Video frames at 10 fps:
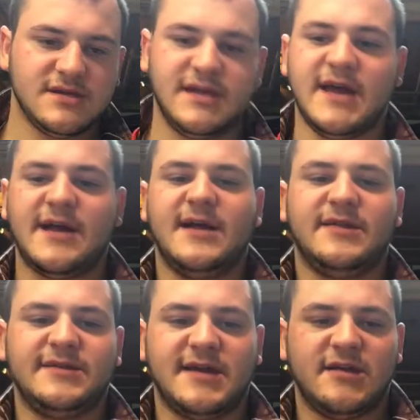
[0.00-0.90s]
So yeah, I
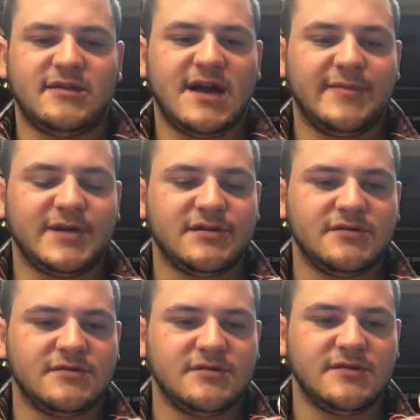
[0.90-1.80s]
like the helicopter.
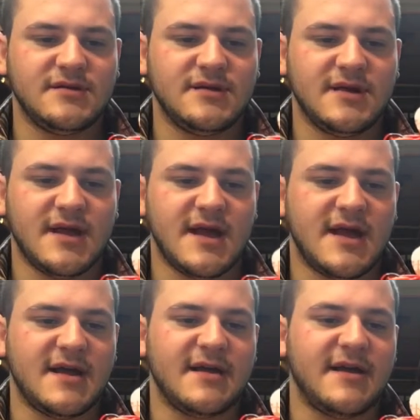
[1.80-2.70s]

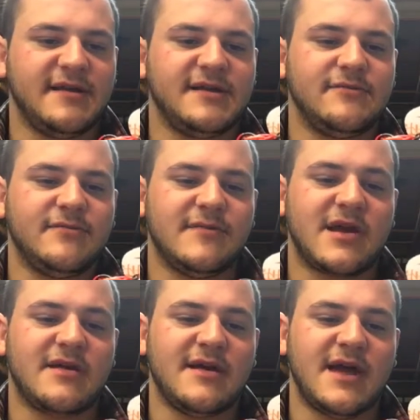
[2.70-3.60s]
I
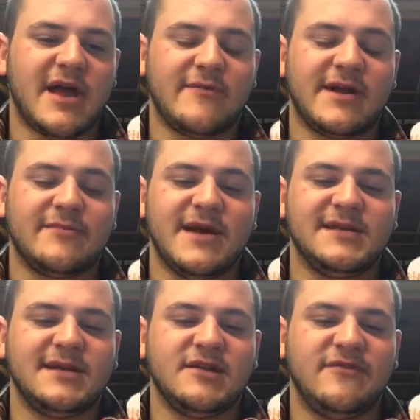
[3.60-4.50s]

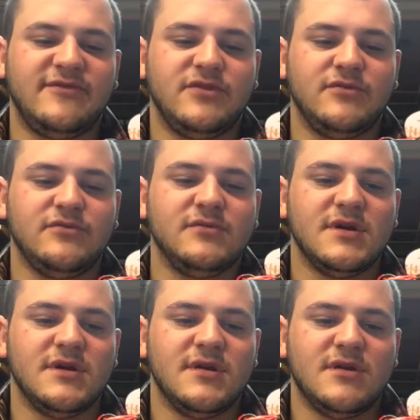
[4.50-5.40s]
recommend it if you
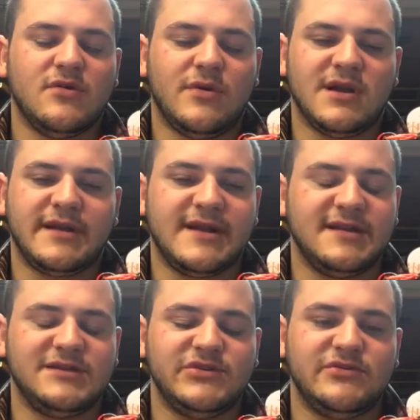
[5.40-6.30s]
want to get
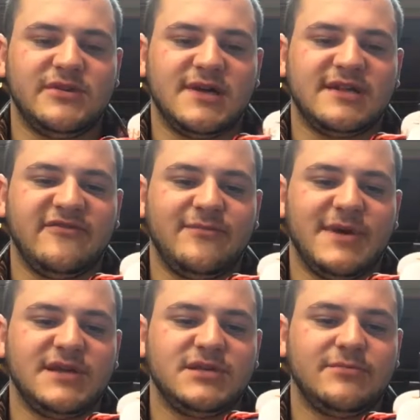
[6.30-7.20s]
into collective
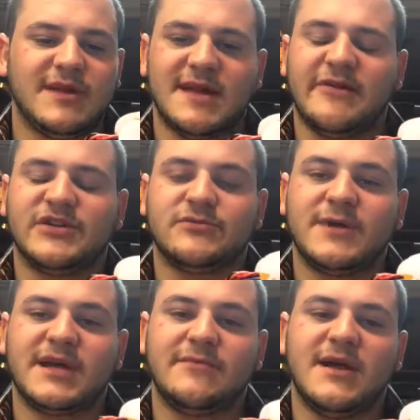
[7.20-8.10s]
pitch, but I also
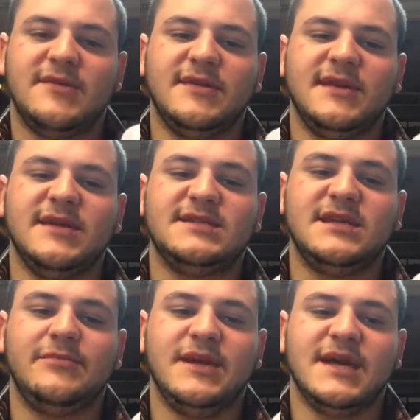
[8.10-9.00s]
recommend the
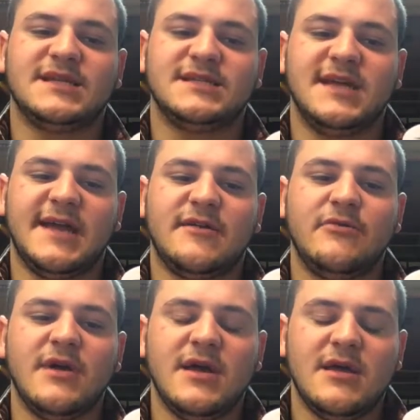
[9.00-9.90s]
CPX
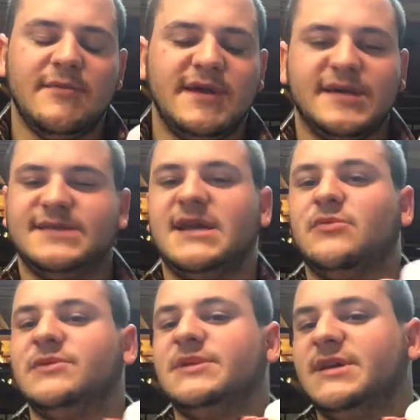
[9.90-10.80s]
Nano because
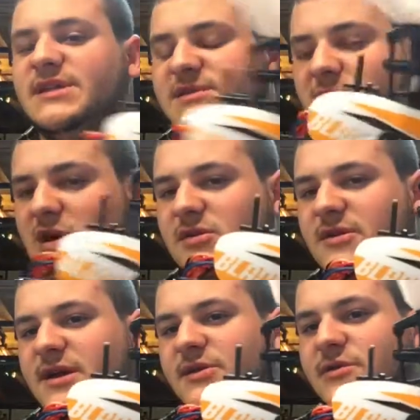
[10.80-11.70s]
that one is smaller
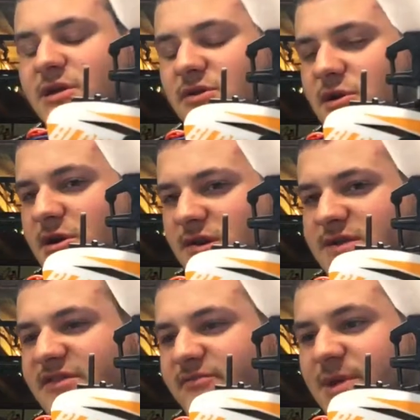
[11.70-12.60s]
and you can learn
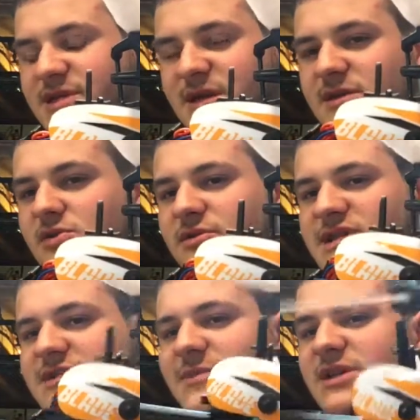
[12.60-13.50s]
collective pitch indoors,
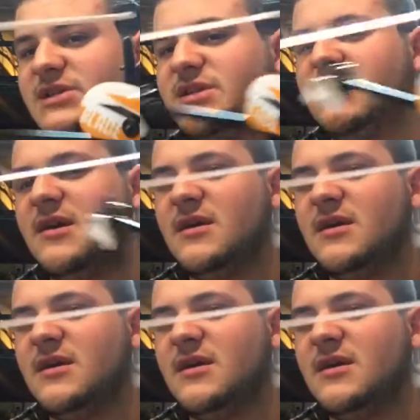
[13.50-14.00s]
especially